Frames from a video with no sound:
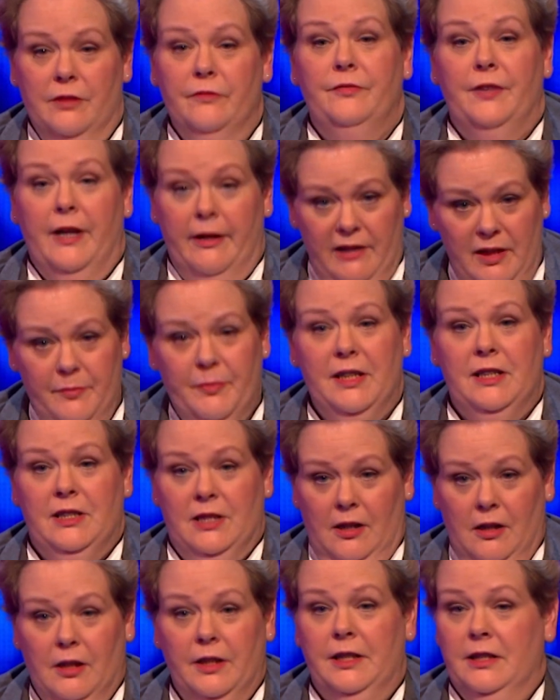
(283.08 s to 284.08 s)
was a very
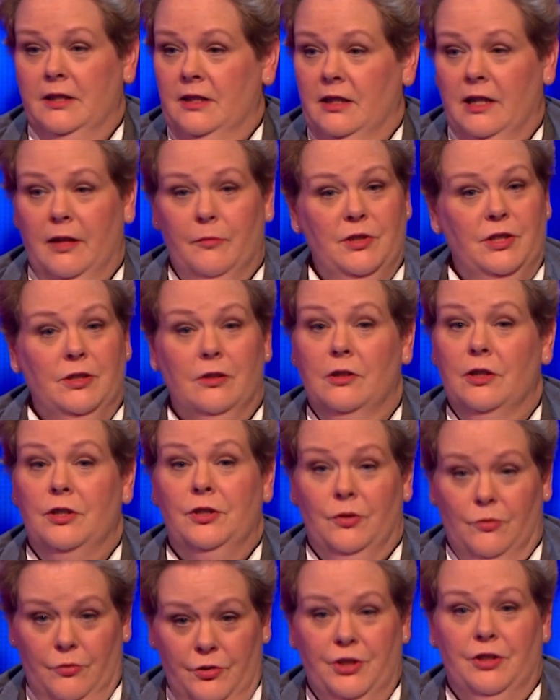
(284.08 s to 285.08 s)
big target, and I was not
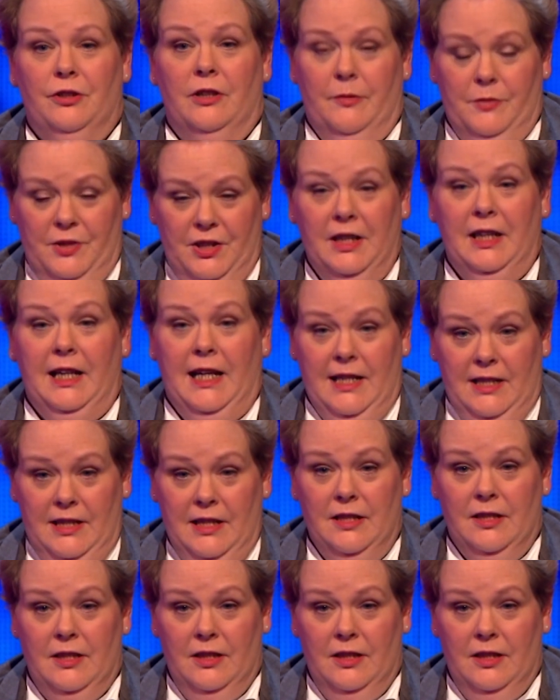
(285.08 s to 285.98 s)
at all sure I was going to get